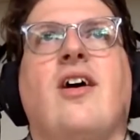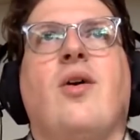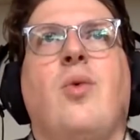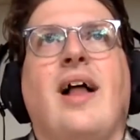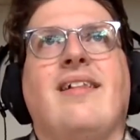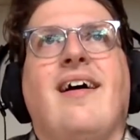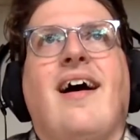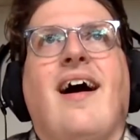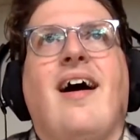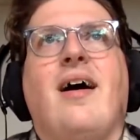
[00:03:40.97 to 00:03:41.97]
Well,
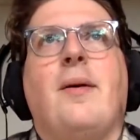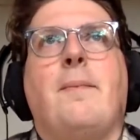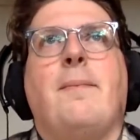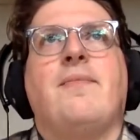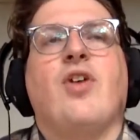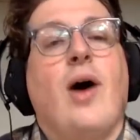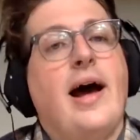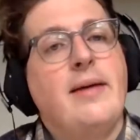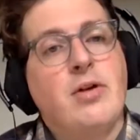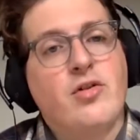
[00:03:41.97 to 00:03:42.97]
so I
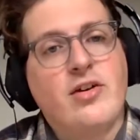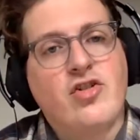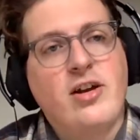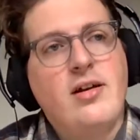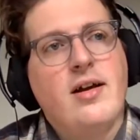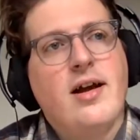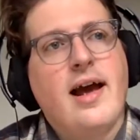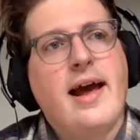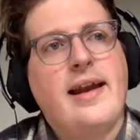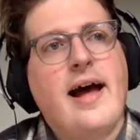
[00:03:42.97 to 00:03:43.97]
am a Christian,
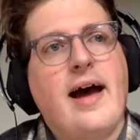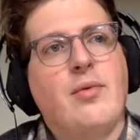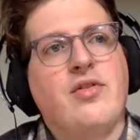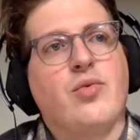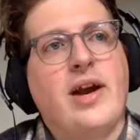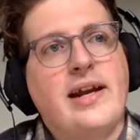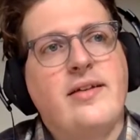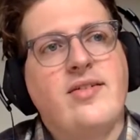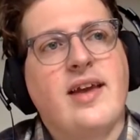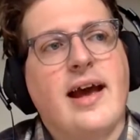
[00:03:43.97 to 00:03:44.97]
and I was
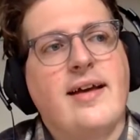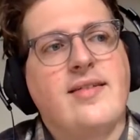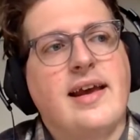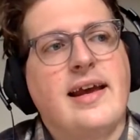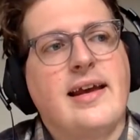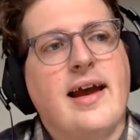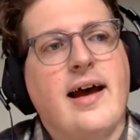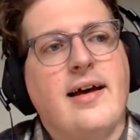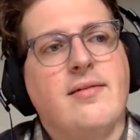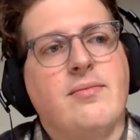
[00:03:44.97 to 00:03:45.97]
raised as
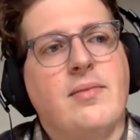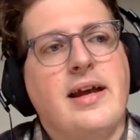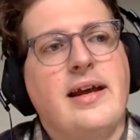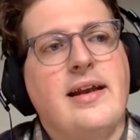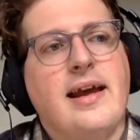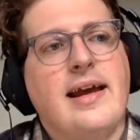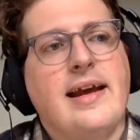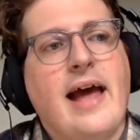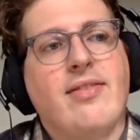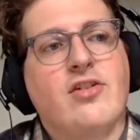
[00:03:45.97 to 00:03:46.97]
in a
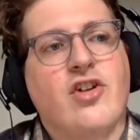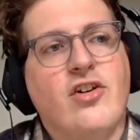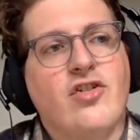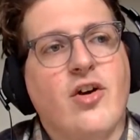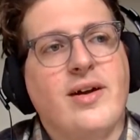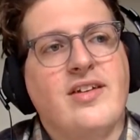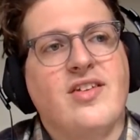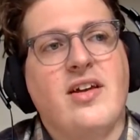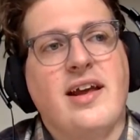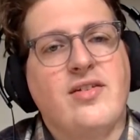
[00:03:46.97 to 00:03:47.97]
Catholic church, going to
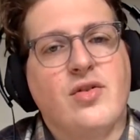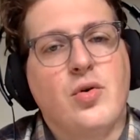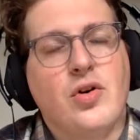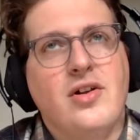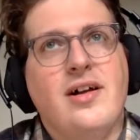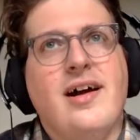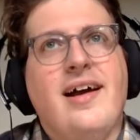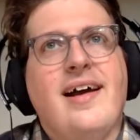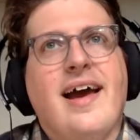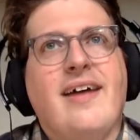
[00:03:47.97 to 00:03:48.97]
Sunday school
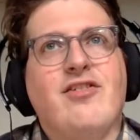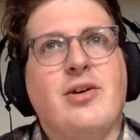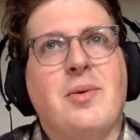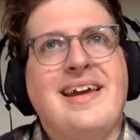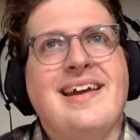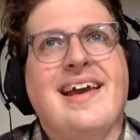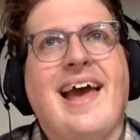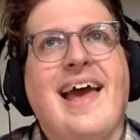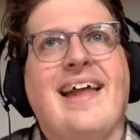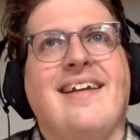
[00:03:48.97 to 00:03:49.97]
every week,
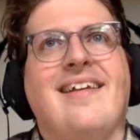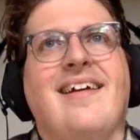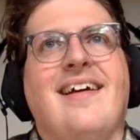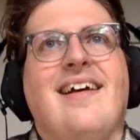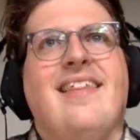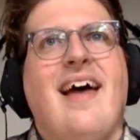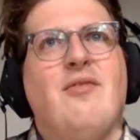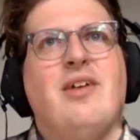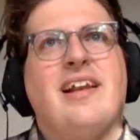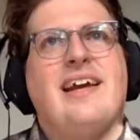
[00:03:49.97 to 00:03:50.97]
and that
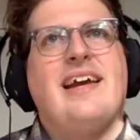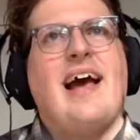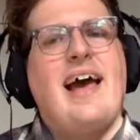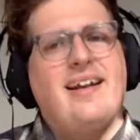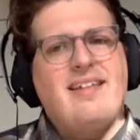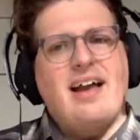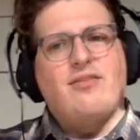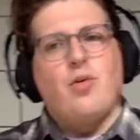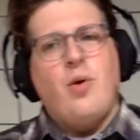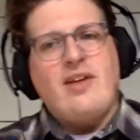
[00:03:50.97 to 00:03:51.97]
really, I had a lot
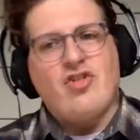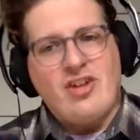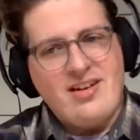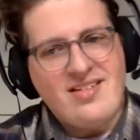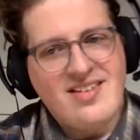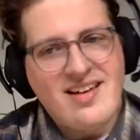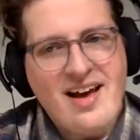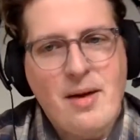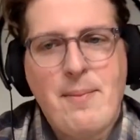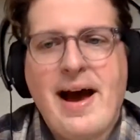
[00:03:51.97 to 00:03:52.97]
of questions
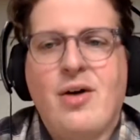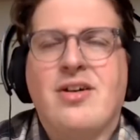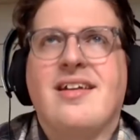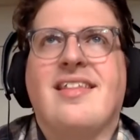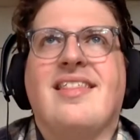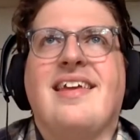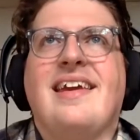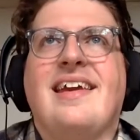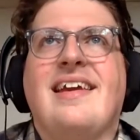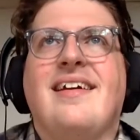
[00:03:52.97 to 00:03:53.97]
about
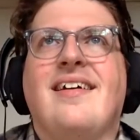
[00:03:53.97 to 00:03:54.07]
the